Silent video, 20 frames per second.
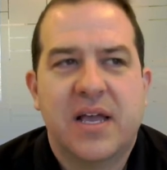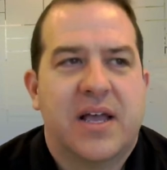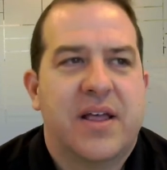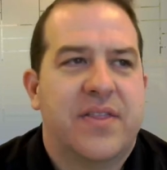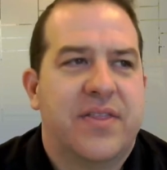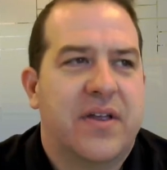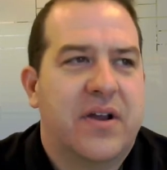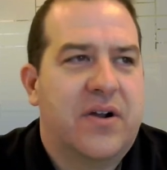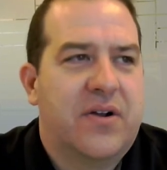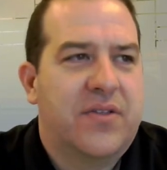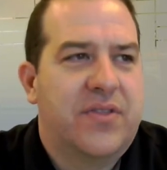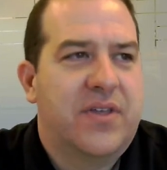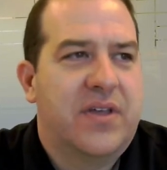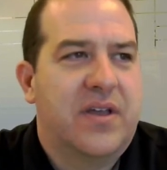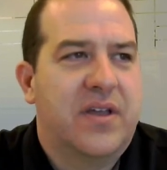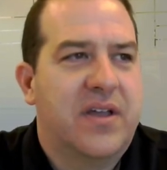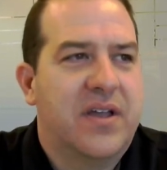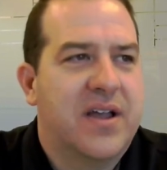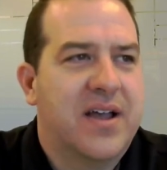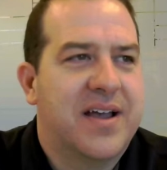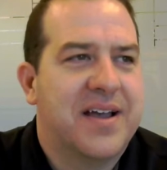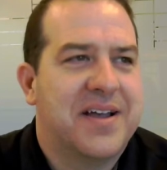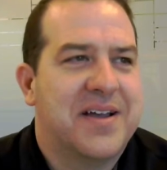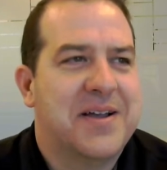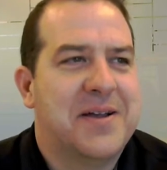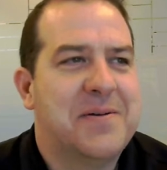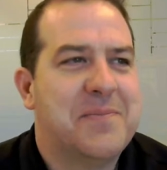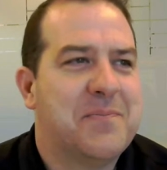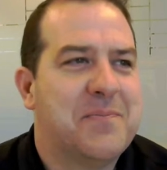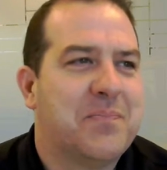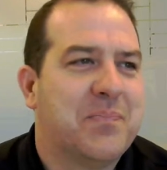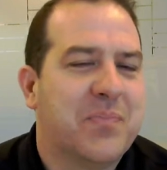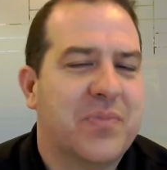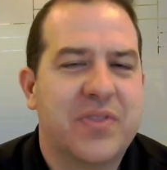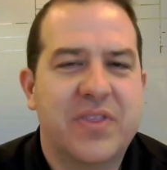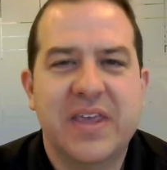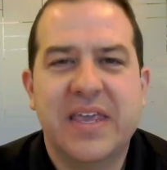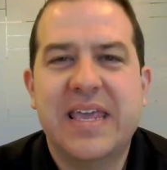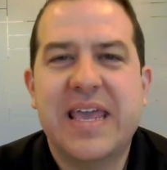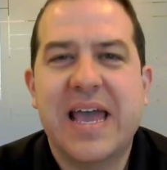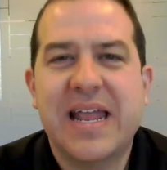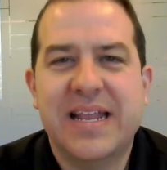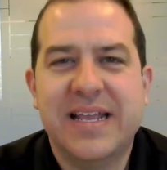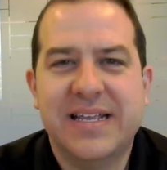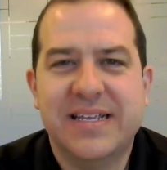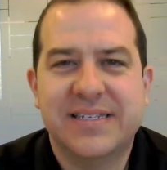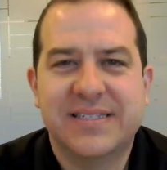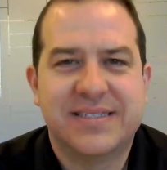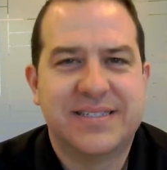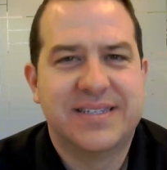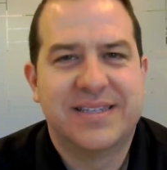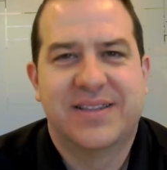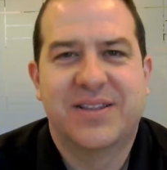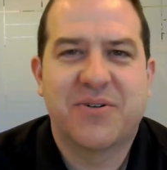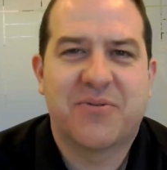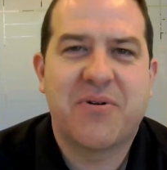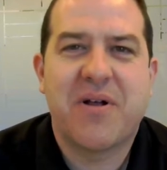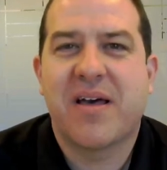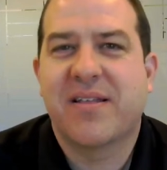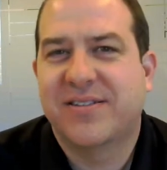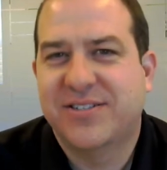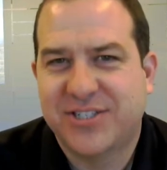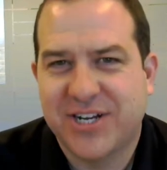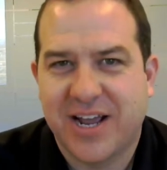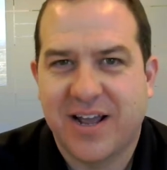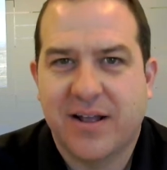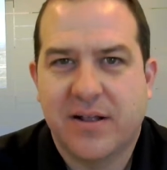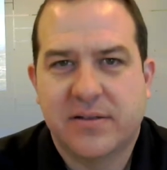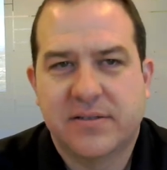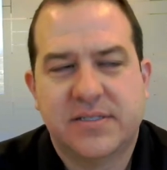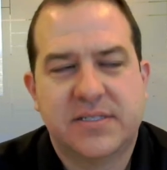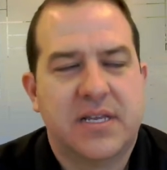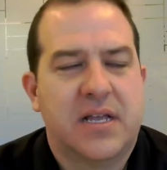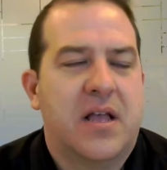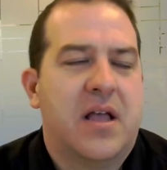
They're the Gettys, the Rothschilds.